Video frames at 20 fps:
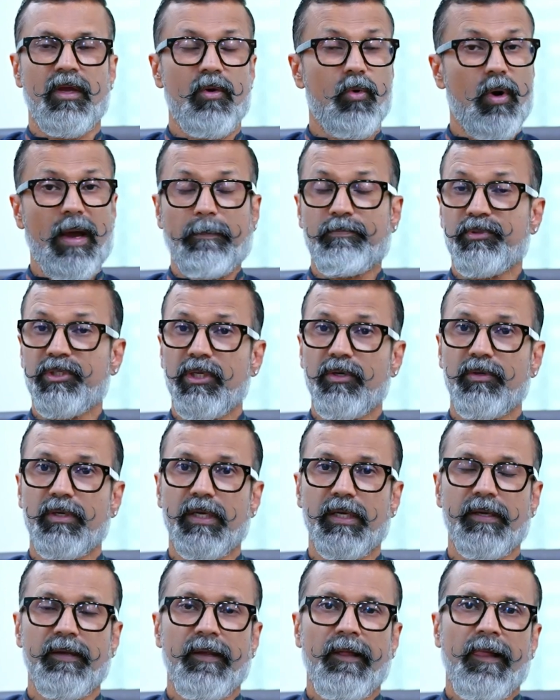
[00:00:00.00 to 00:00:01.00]
Oh,
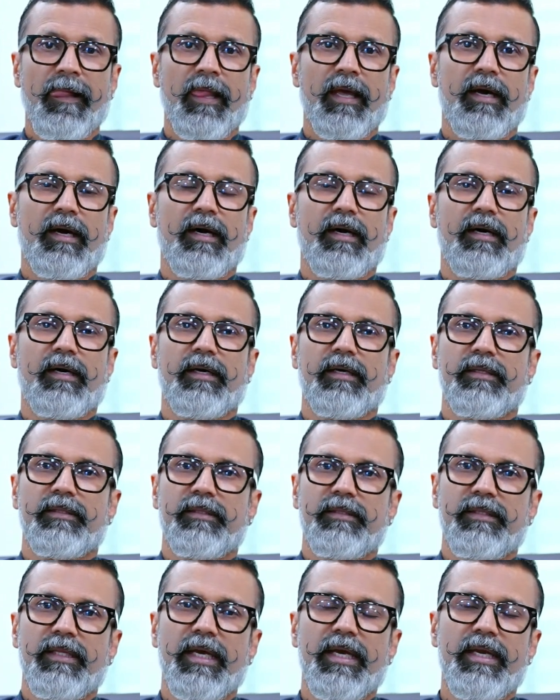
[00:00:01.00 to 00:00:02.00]
absolutely.
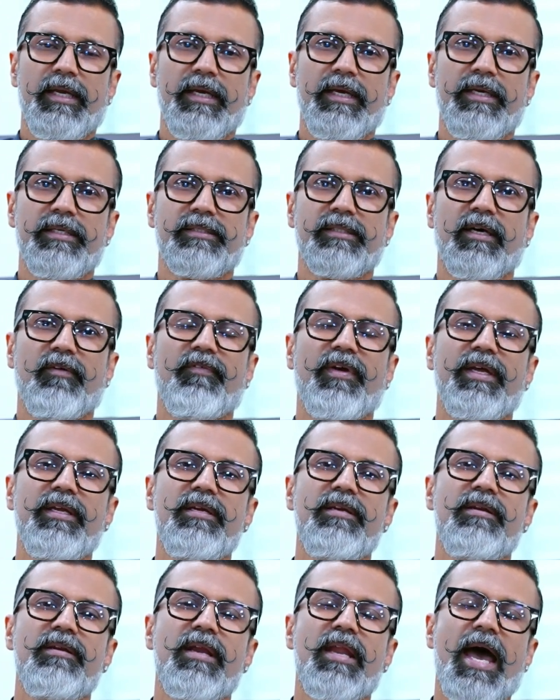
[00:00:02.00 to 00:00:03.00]
There is a
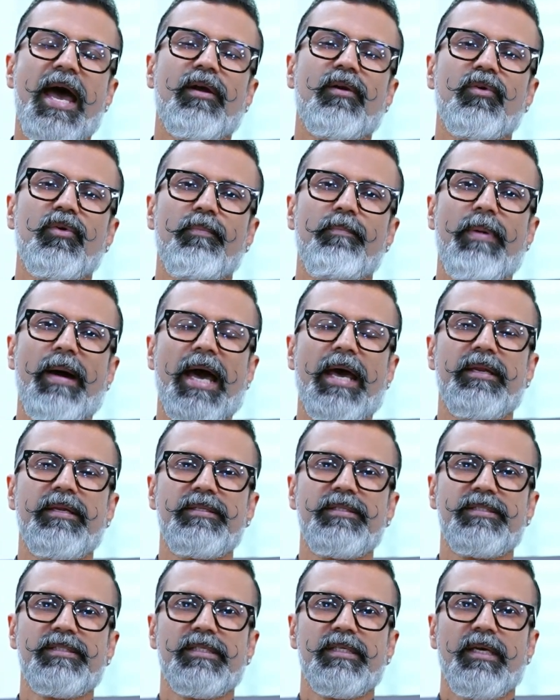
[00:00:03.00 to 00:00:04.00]
very narrow
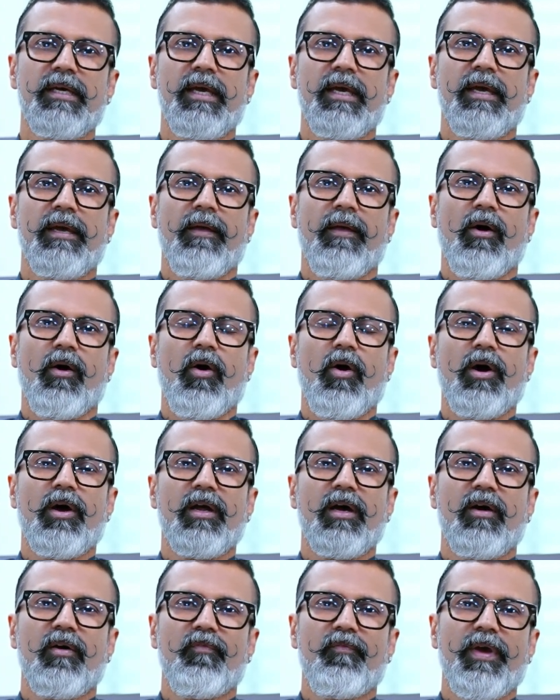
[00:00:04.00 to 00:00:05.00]
balance of